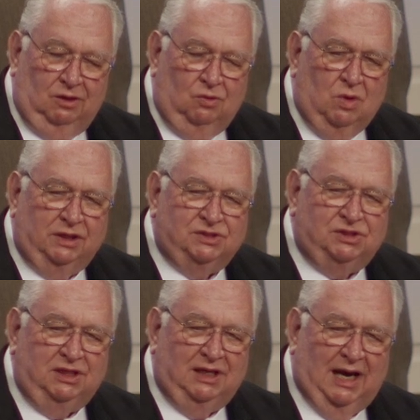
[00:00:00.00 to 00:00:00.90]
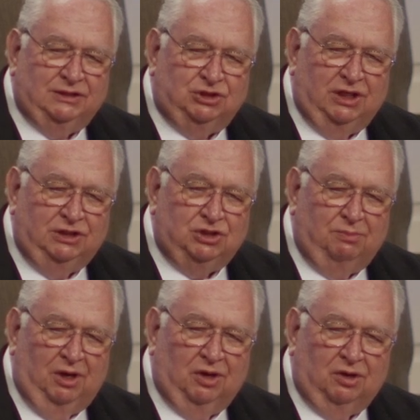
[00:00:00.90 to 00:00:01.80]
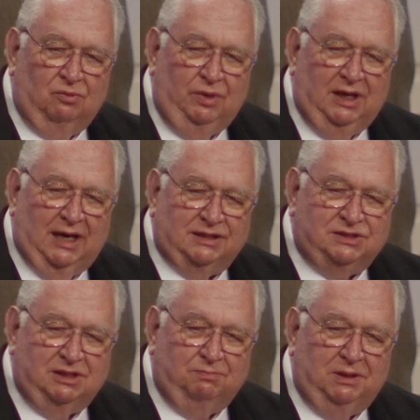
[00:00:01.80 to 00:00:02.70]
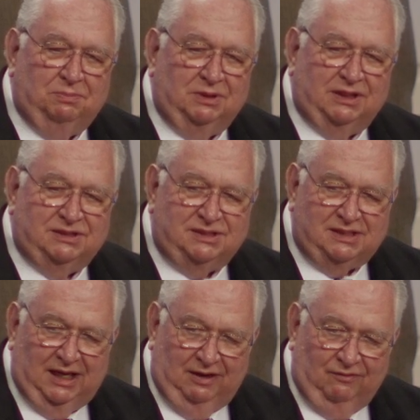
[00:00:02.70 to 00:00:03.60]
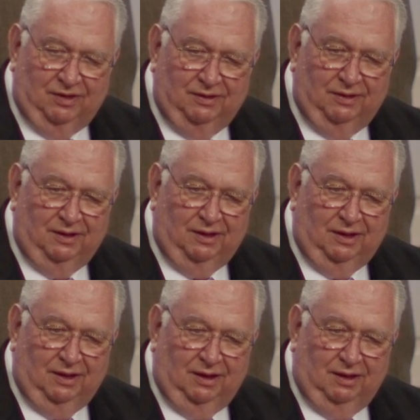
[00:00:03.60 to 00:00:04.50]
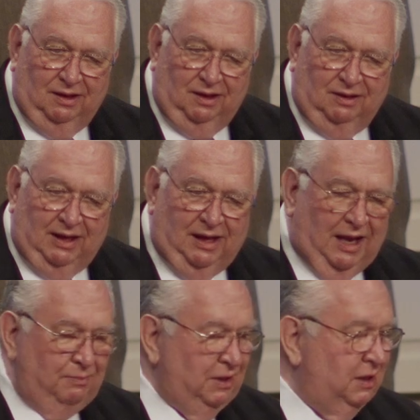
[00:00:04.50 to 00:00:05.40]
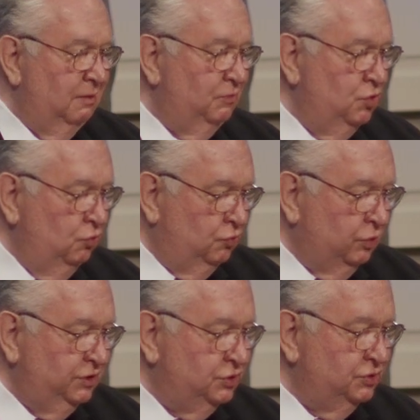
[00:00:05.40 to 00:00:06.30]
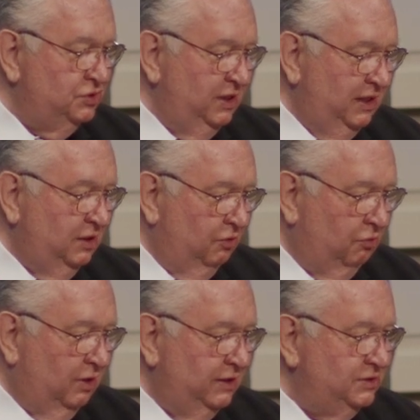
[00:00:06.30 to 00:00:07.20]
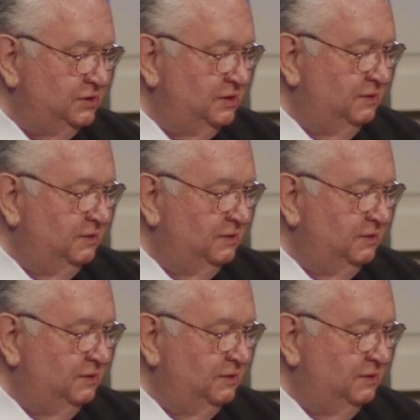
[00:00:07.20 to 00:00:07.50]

You want to see God change America, we got to see people get saved. They got to become new creatures in Christ.